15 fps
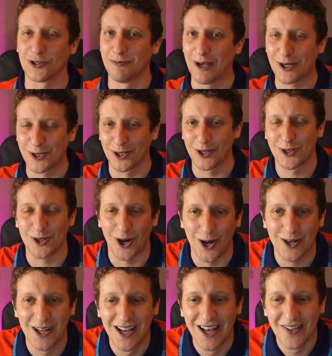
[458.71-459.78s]
So make sure you
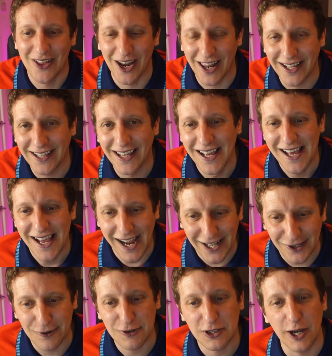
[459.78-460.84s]
join, the link in
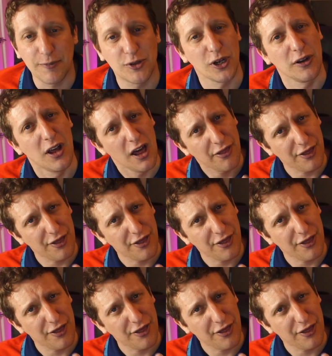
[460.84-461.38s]
the description.